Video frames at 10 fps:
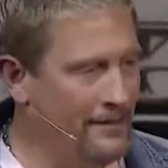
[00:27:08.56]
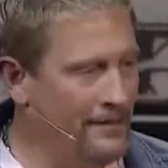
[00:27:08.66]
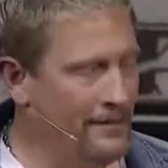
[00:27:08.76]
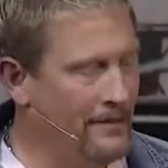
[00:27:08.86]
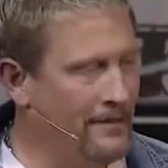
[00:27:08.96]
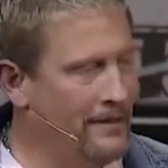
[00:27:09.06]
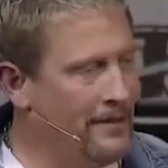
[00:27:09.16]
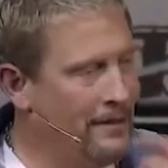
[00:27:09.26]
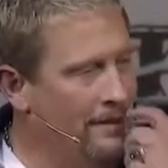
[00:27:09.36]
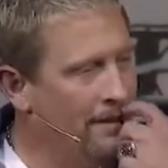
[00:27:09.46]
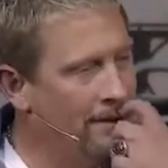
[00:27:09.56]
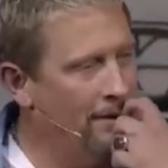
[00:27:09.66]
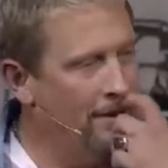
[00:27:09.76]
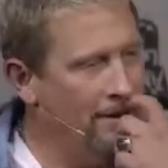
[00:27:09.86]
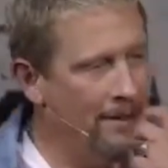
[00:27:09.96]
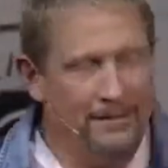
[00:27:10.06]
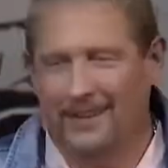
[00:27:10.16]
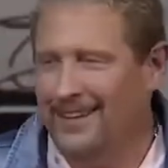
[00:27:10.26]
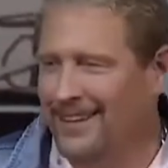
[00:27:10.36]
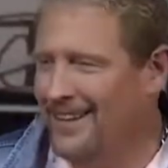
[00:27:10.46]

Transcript: Nobody speaks.